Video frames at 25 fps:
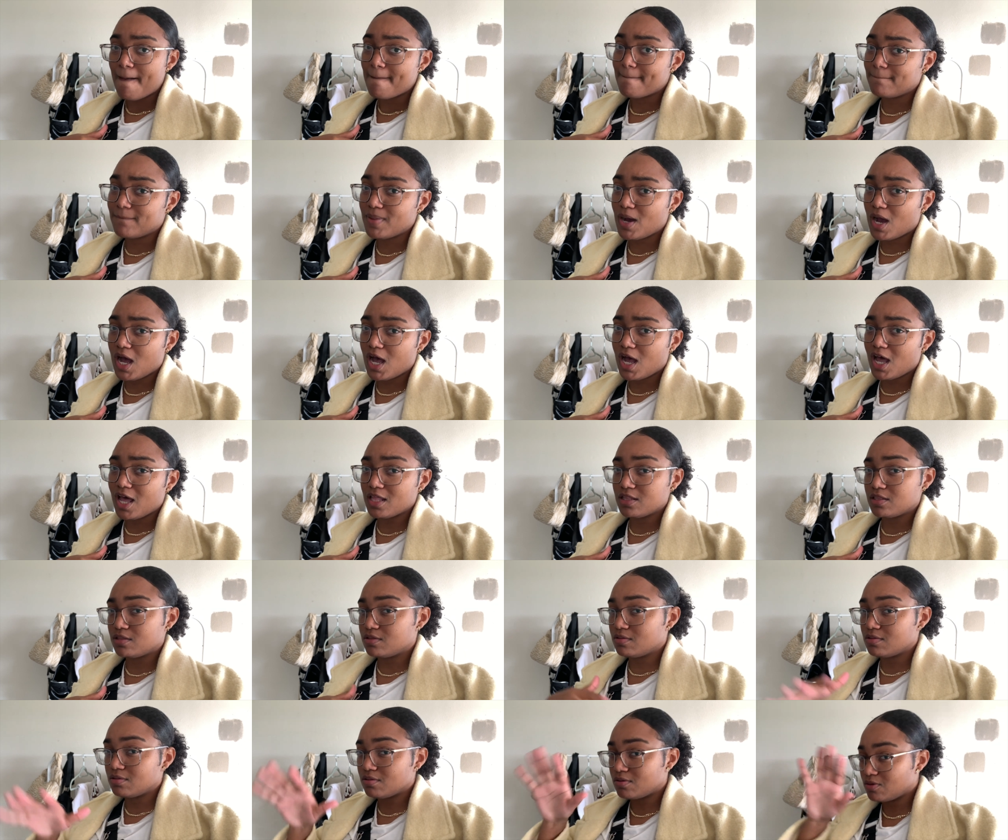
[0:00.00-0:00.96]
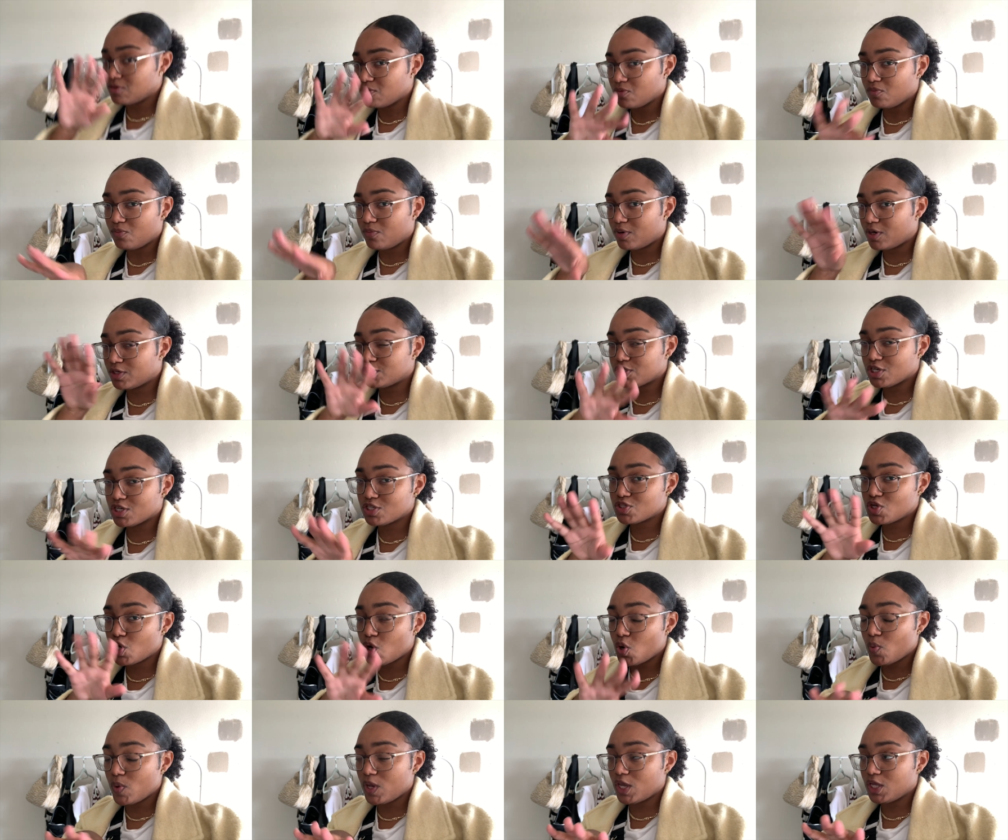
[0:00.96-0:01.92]
but we're just
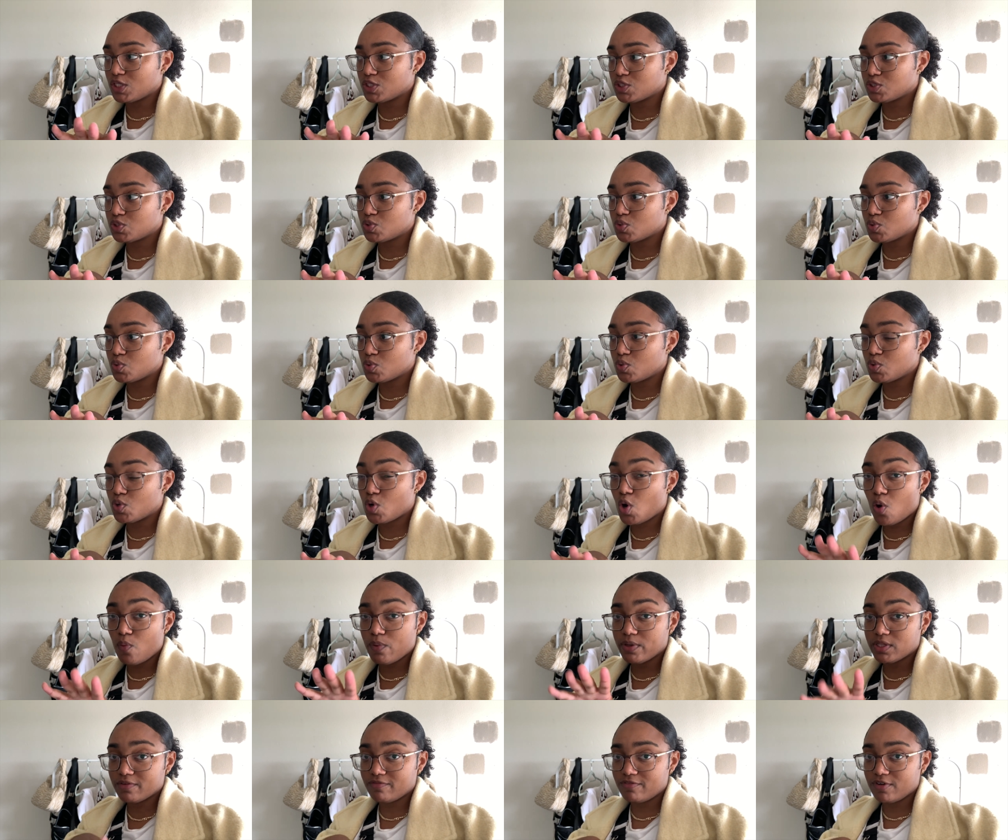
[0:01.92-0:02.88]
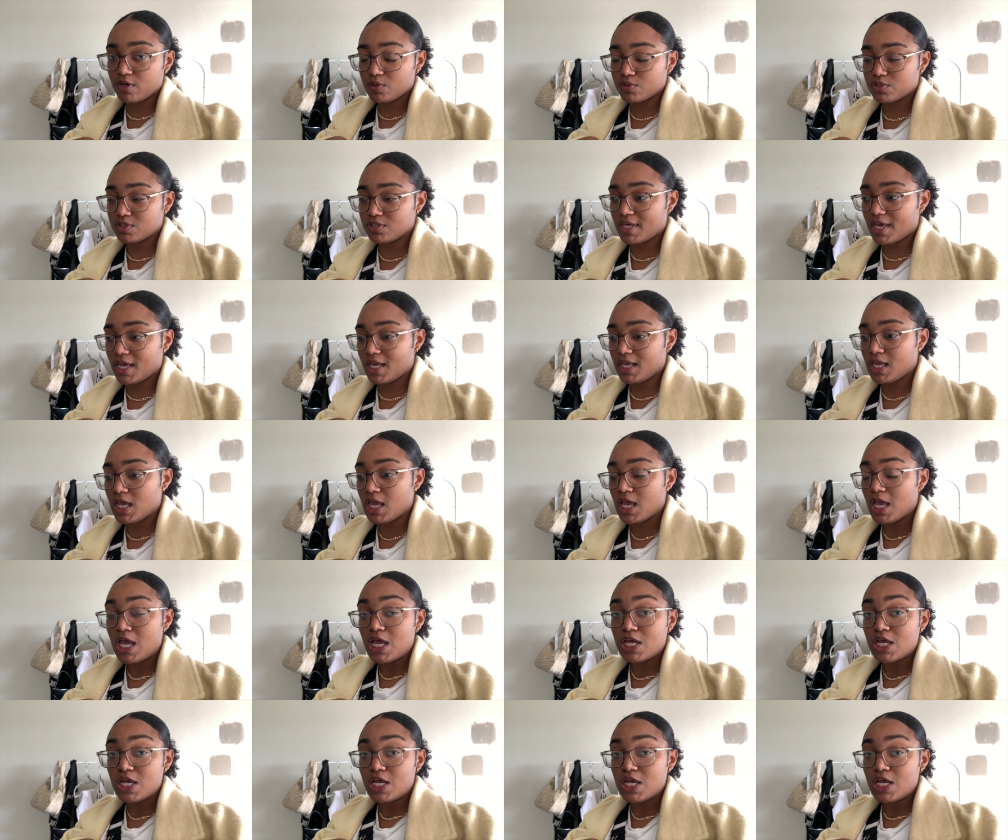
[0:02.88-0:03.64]
going to go with the flow today.